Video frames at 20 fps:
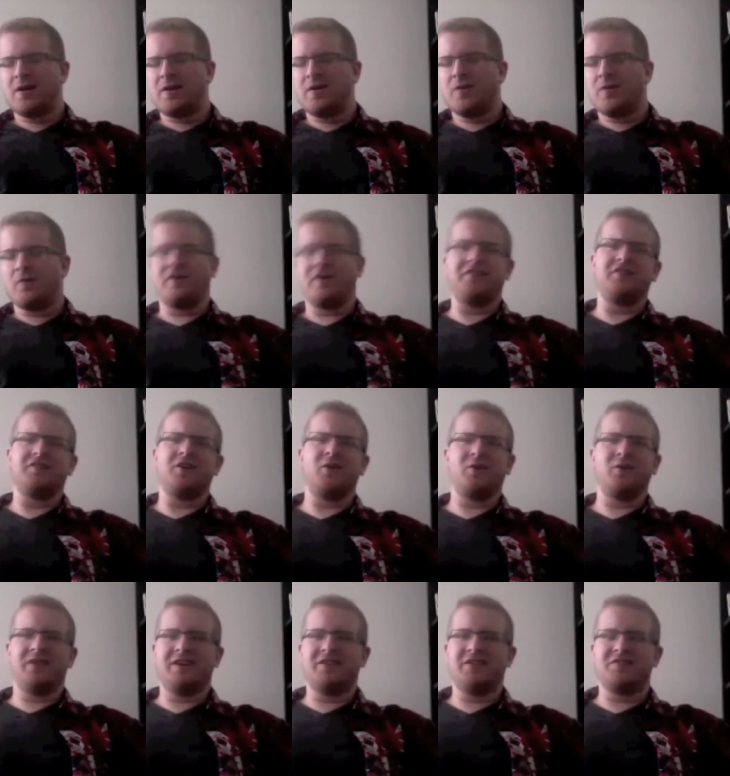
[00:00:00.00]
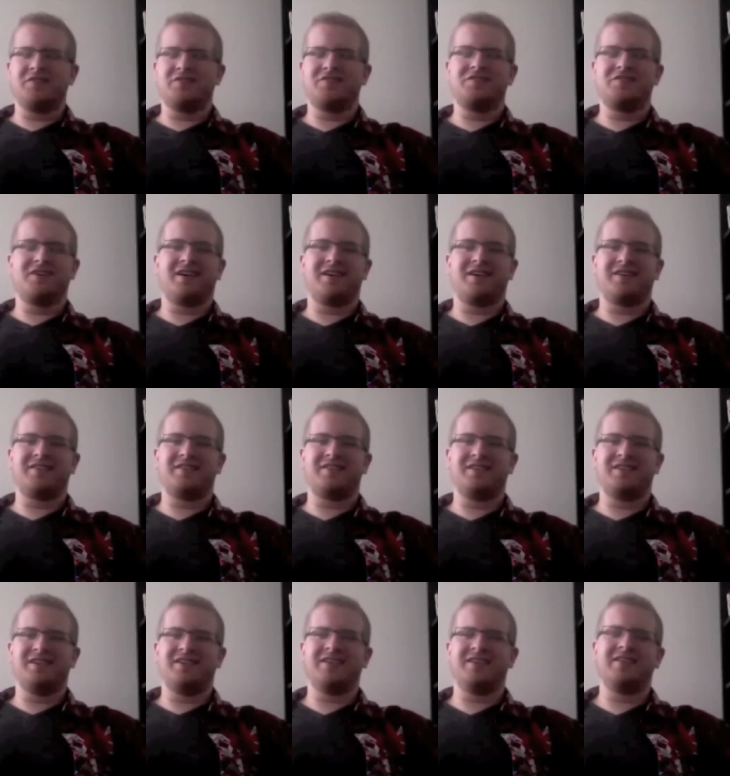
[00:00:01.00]
which he only
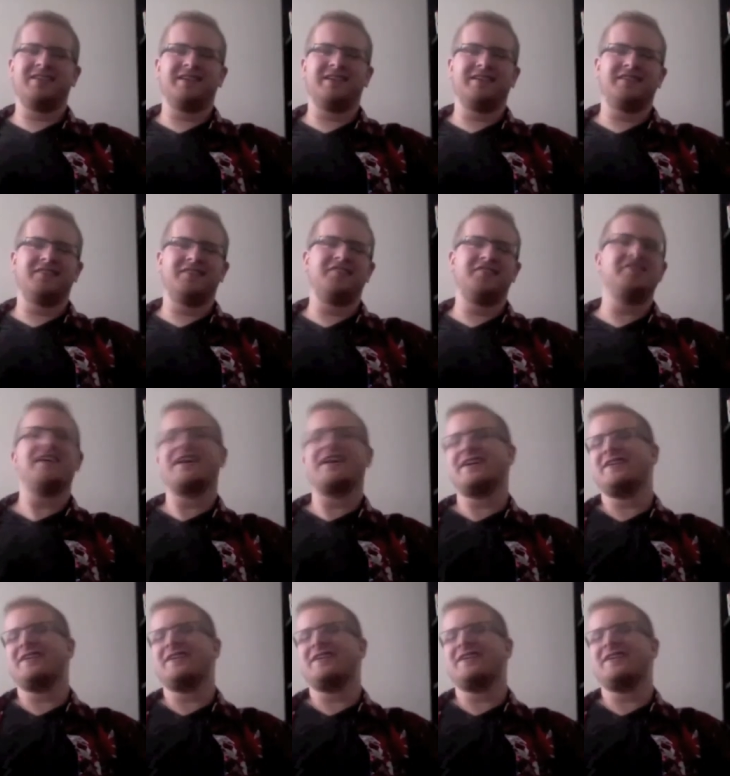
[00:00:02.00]
talked in the second